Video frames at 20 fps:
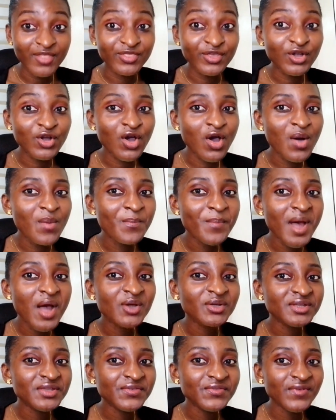The
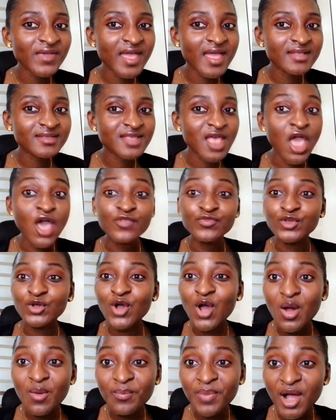compound effect, the
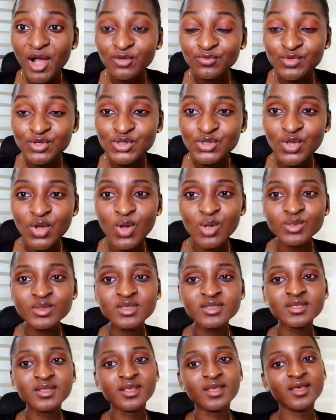compound
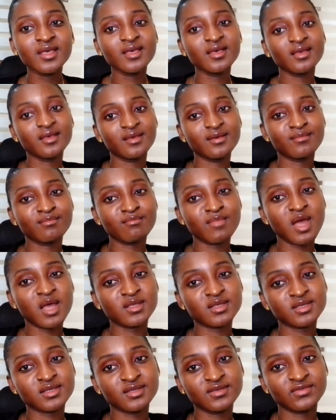results,
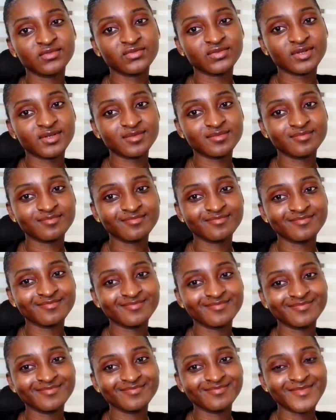massive.
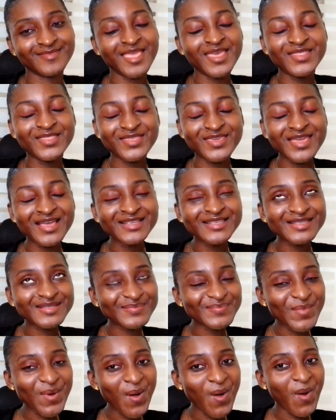They are
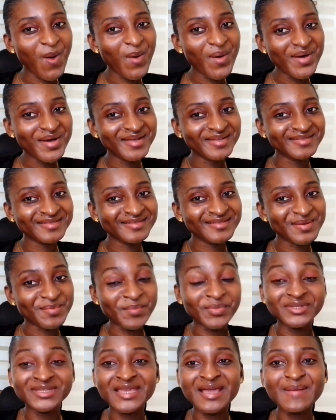small,
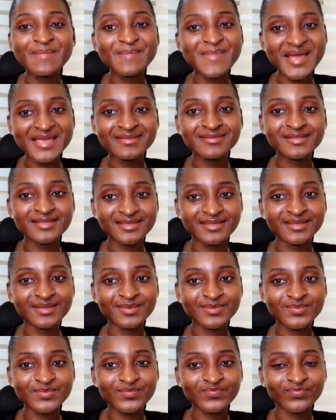but they are mighty.
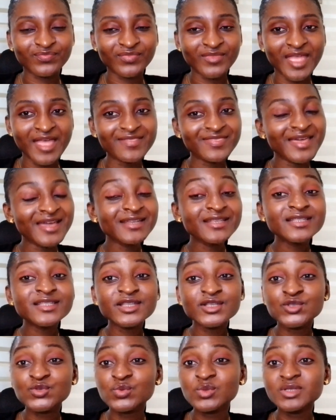And that is
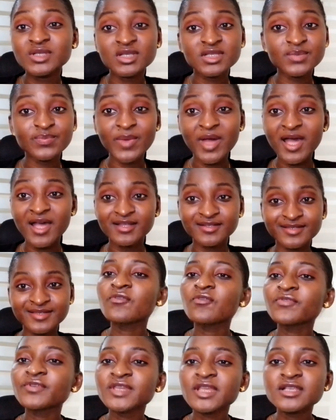the sweetest part.
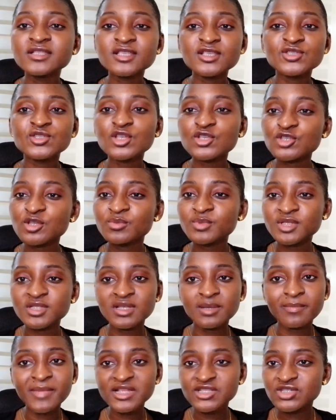Confidence is not something
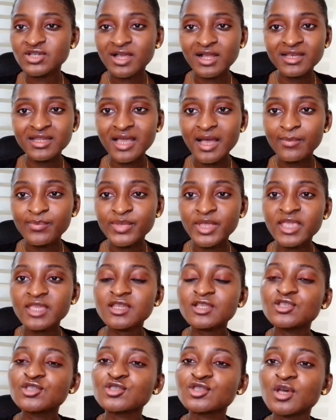that magically appears.
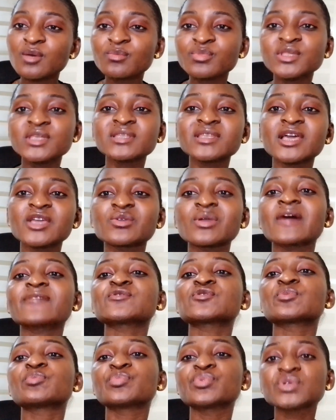It is something that you
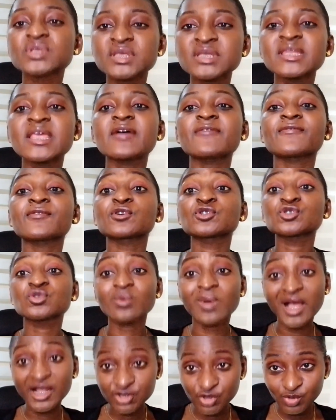have to put in effort
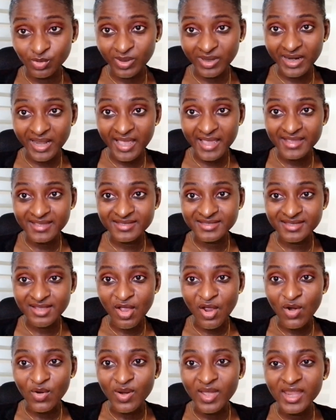to actualize.
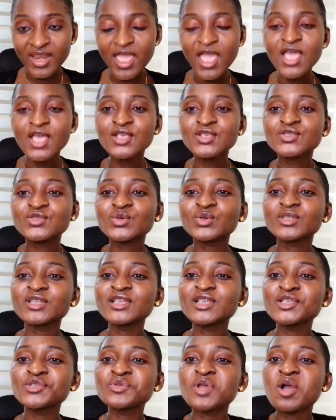Alright? So
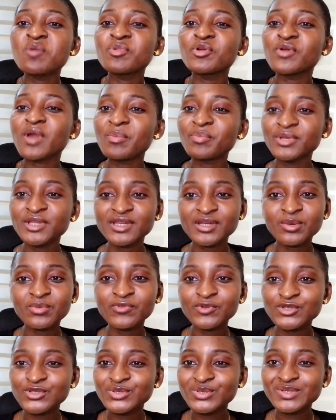this is where I'll be wrapping it
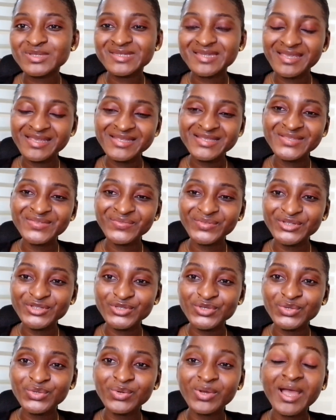up for today's
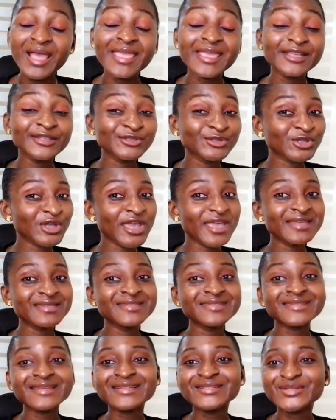video. I
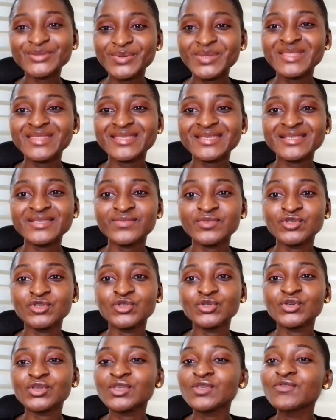enjoyed doing this video.